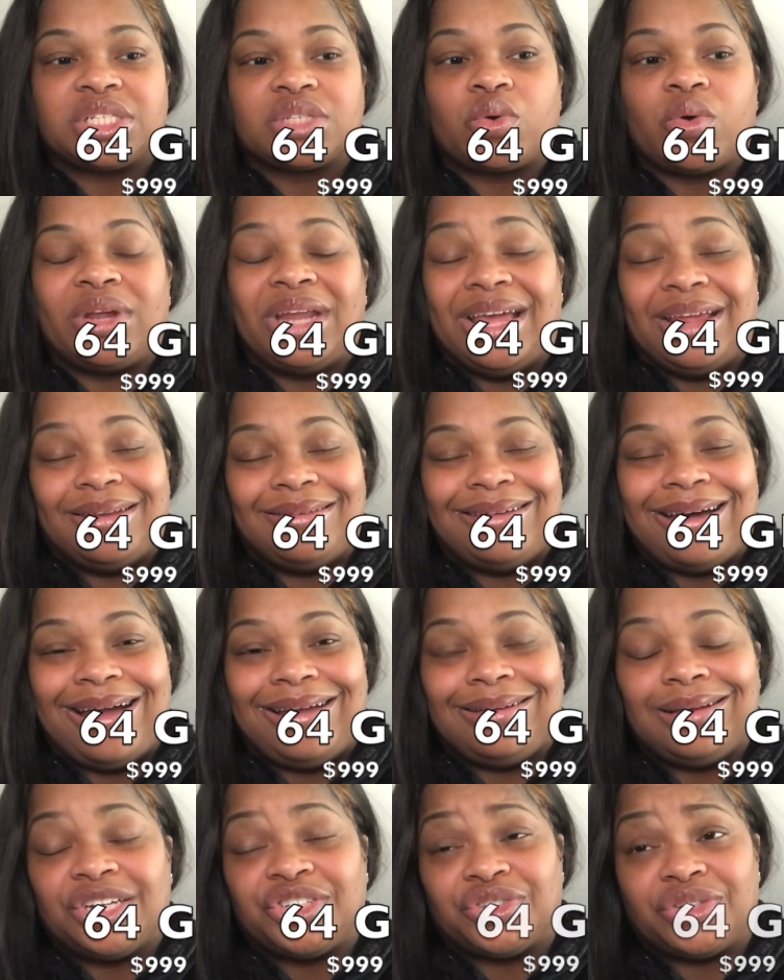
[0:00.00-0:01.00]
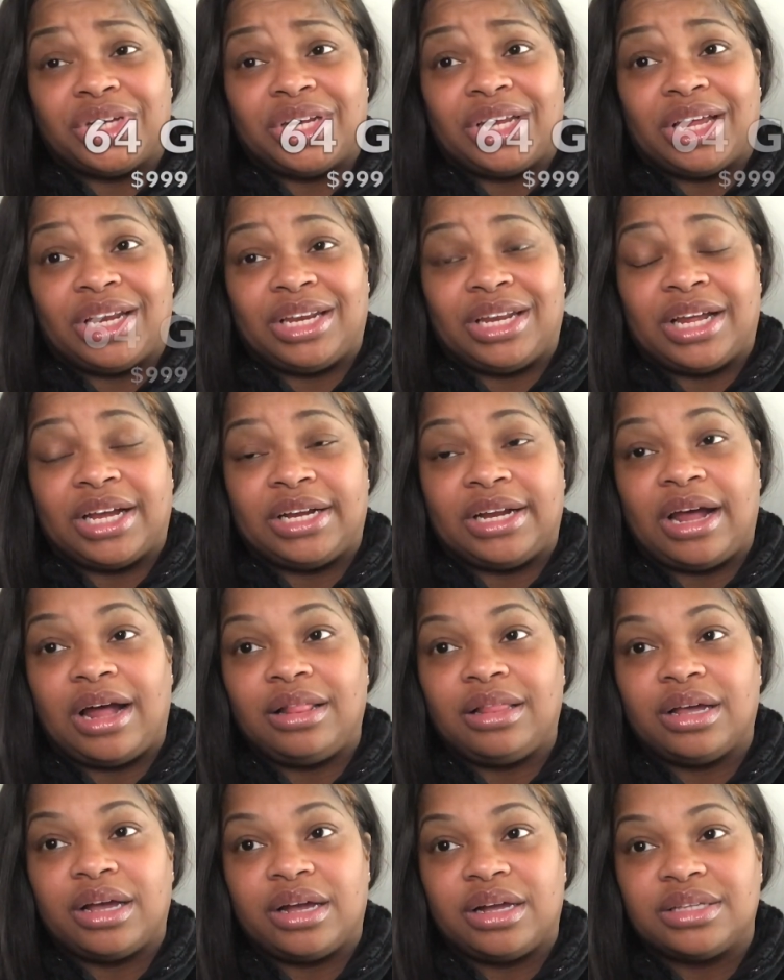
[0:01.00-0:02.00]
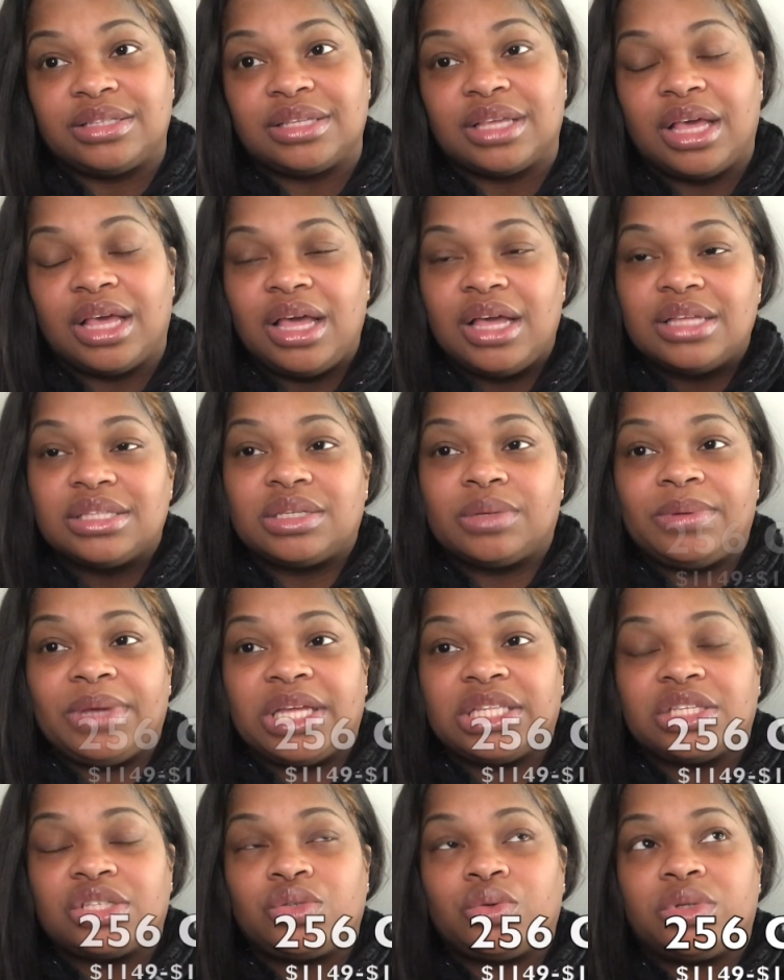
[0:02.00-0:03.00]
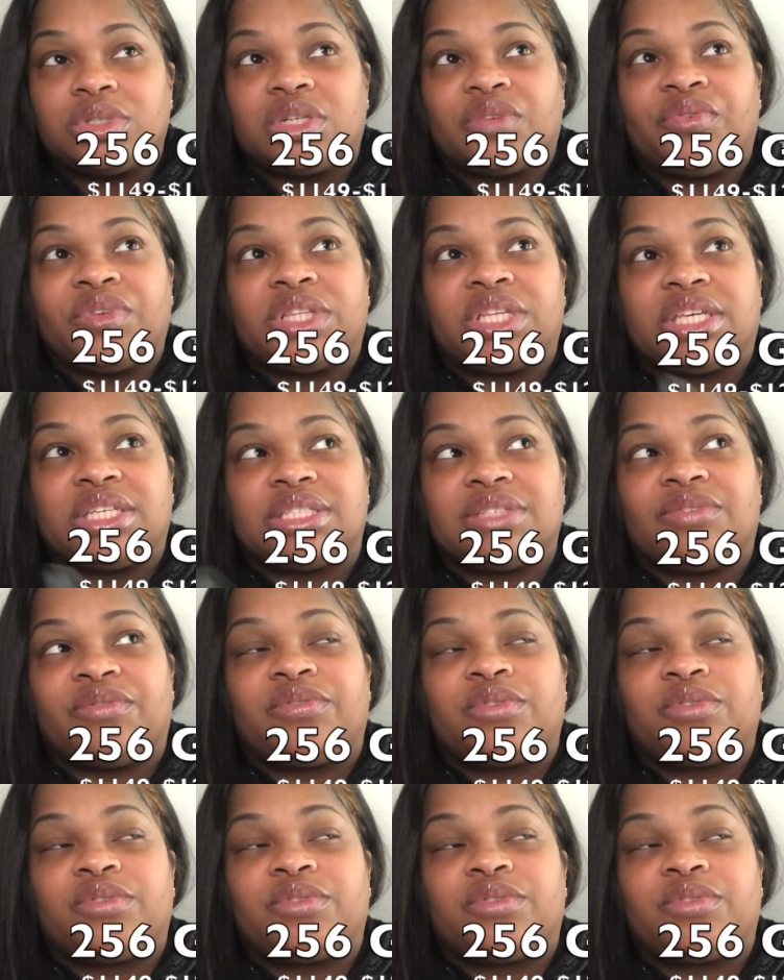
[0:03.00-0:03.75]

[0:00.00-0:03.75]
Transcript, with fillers: is going at $999 so we got the 250,